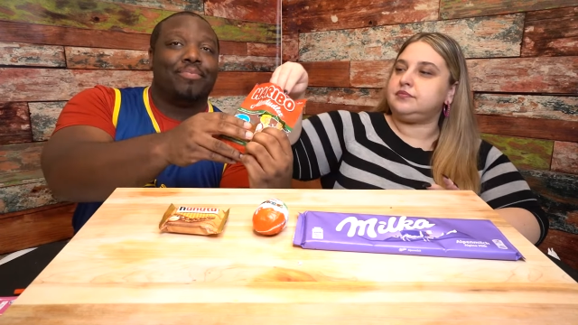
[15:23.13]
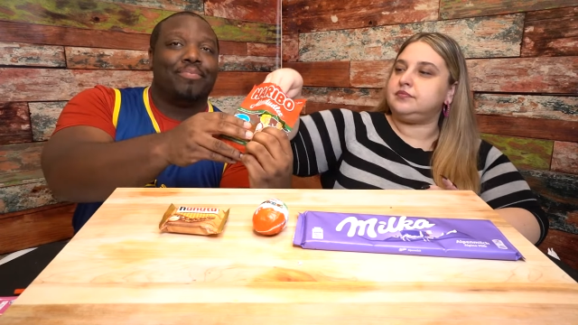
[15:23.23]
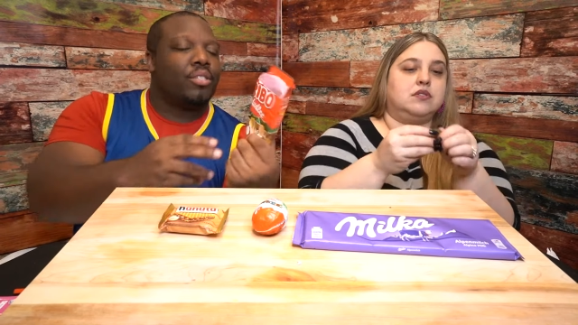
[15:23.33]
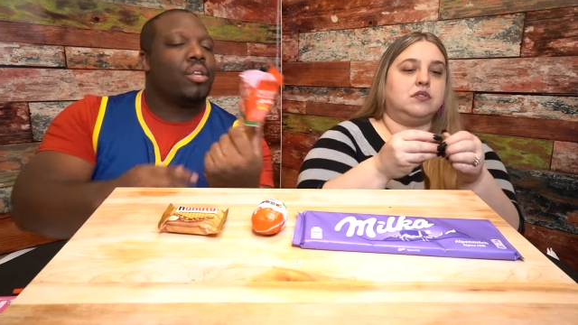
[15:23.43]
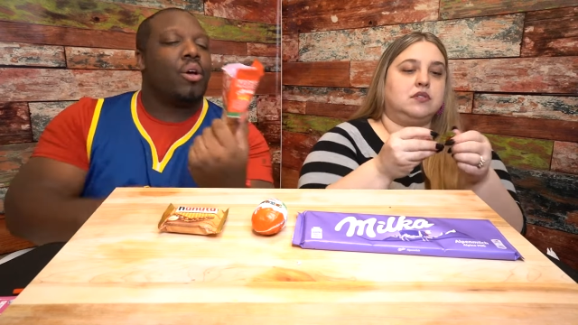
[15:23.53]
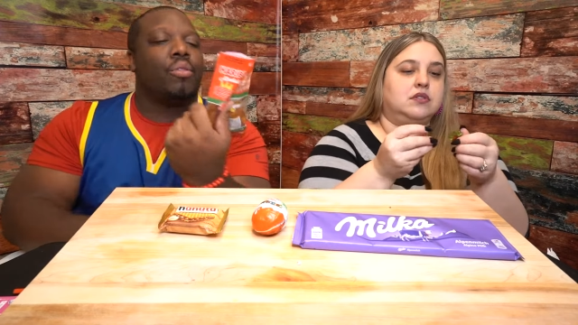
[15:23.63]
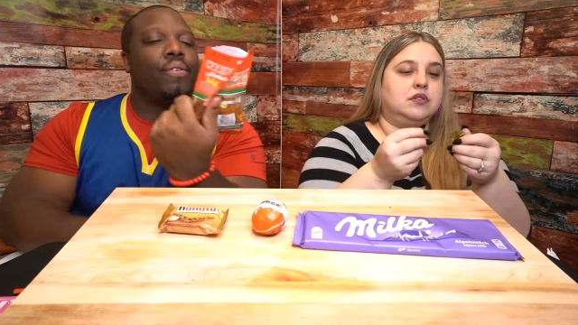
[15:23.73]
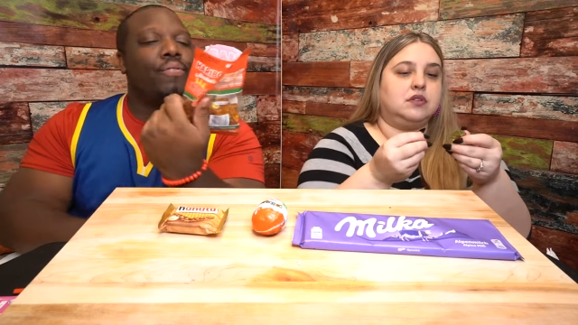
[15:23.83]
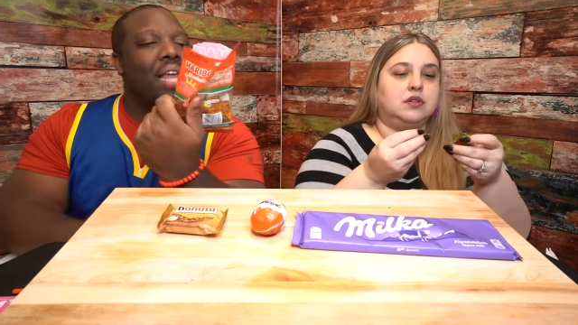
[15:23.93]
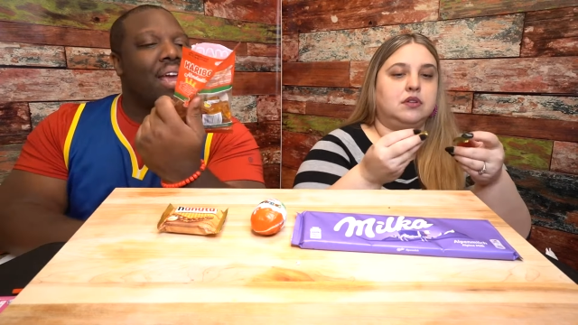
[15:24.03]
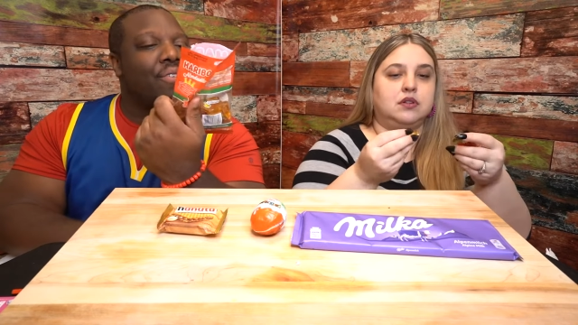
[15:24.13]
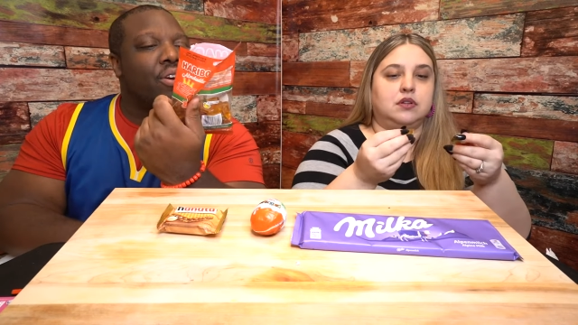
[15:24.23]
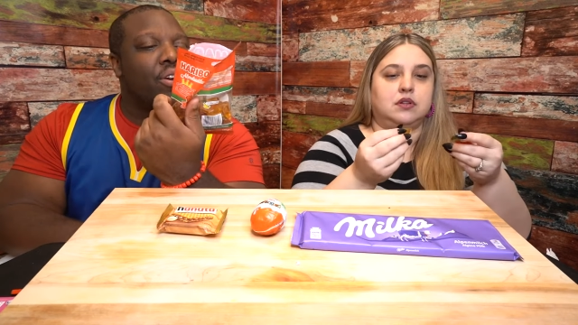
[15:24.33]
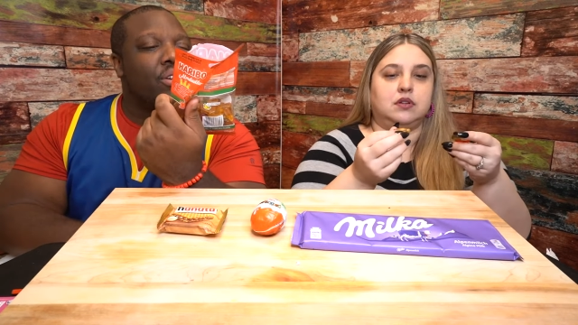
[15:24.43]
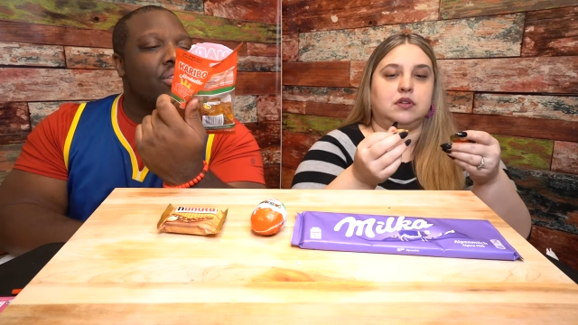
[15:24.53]
Speaker 1: So the
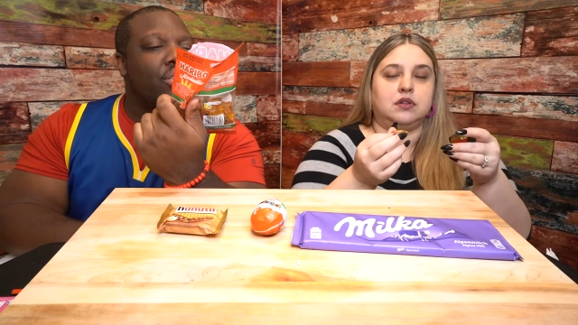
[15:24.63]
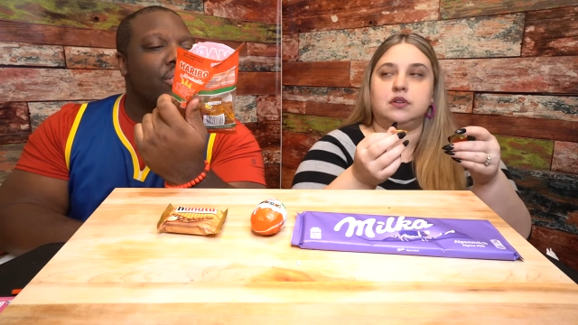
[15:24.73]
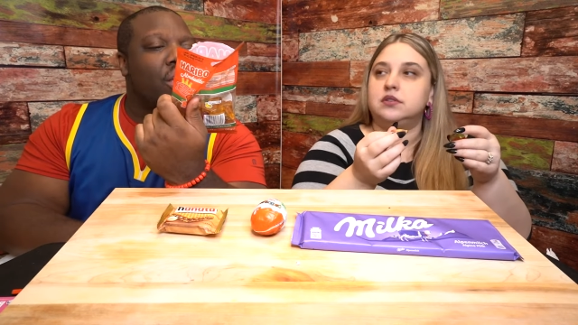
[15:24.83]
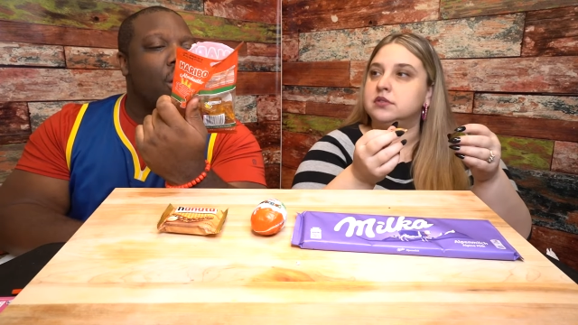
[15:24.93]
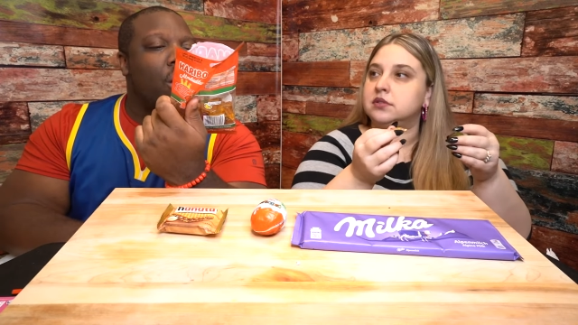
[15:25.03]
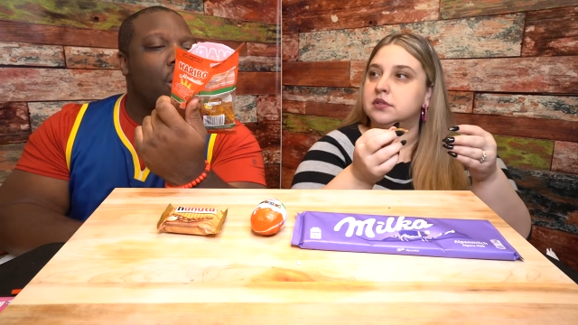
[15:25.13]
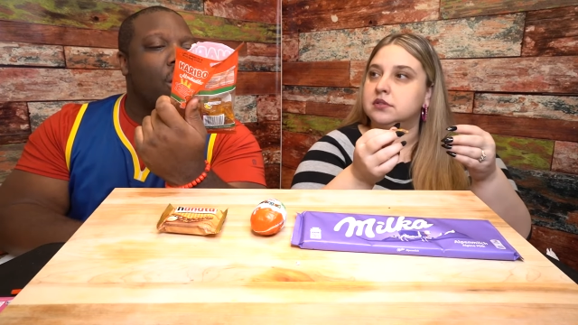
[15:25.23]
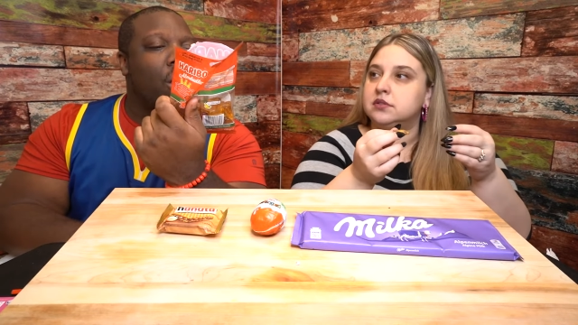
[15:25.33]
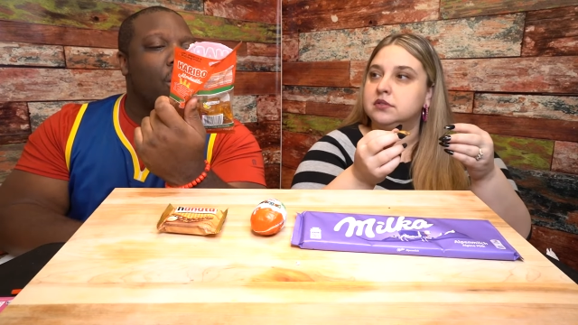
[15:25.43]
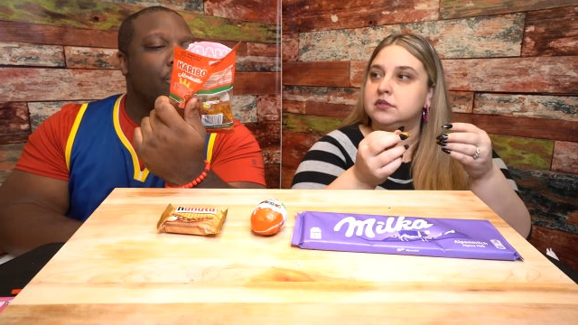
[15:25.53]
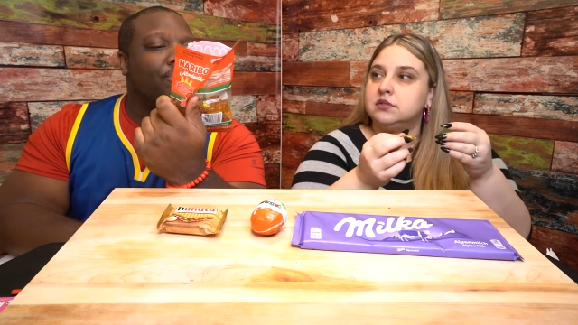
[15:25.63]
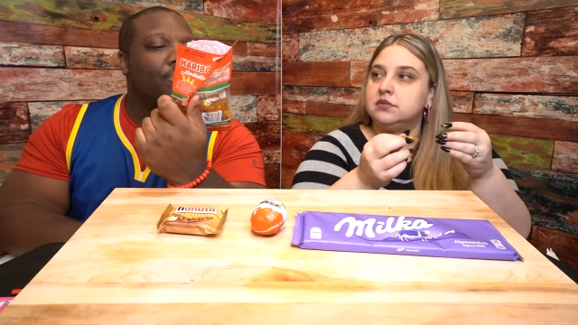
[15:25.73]
flavors are